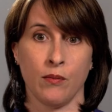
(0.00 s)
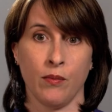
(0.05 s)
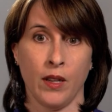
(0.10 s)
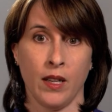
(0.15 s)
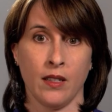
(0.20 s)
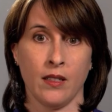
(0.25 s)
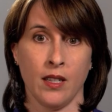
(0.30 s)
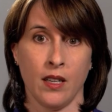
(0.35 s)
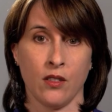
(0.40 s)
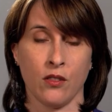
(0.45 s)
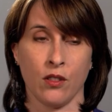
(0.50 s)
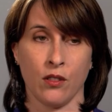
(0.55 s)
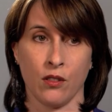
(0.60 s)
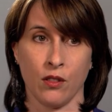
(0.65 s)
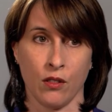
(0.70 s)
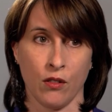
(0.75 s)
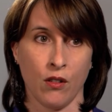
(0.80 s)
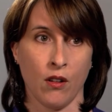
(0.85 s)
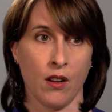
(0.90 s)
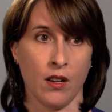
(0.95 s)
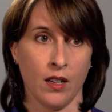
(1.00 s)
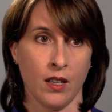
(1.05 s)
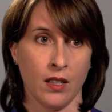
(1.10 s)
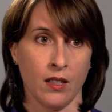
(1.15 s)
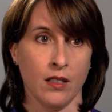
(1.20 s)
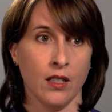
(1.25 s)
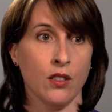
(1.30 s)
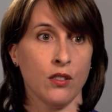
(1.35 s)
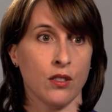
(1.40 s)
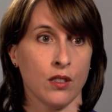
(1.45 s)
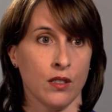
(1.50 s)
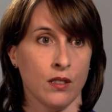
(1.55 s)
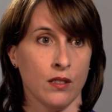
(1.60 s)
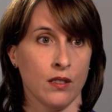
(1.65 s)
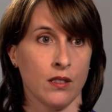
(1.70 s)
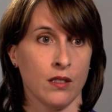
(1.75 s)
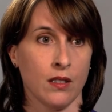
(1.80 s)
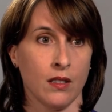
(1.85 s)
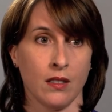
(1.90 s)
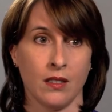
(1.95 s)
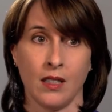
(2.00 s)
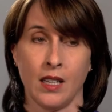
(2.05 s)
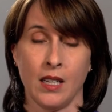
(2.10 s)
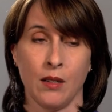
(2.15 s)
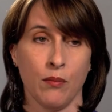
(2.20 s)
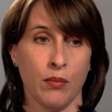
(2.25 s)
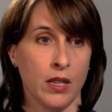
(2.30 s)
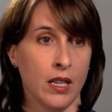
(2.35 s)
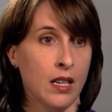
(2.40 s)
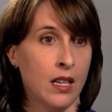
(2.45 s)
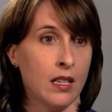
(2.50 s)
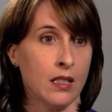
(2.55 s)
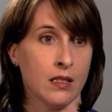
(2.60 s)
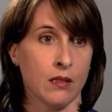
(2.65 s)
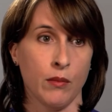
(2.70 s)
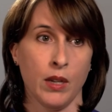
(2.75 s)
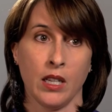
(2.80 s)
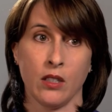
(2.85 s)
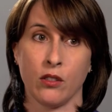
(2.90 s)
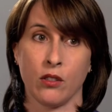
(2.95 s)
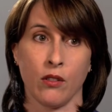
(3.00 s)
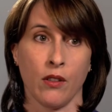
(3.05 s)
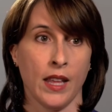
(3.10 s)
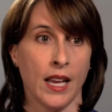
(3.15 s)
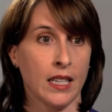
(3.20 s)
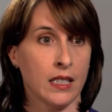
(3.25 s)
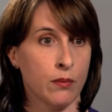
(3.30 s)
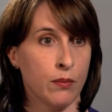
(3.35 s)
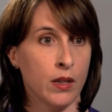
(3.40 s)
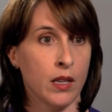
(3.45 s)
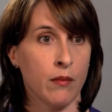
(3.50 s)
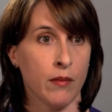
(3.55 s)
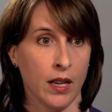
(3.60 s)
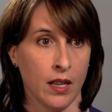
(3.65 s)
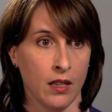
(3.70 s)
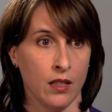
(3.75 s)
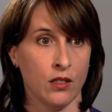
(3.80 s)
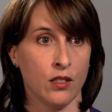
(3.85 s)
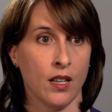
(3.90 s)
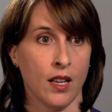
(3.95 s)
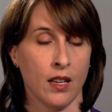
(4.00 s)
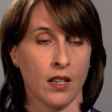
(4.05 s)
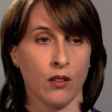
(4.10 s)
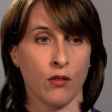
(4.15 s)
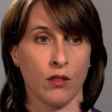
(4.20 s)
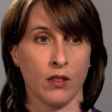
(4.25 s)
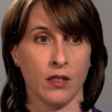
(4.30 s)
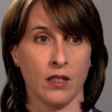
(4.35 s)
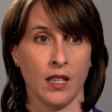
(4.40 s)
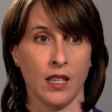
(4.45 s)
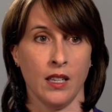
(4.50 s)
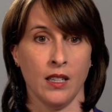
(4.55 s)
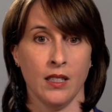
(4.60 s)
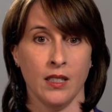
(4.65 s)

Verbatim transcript: pay attention to chronic conditions like diabetes and make sure that's being managed adequately.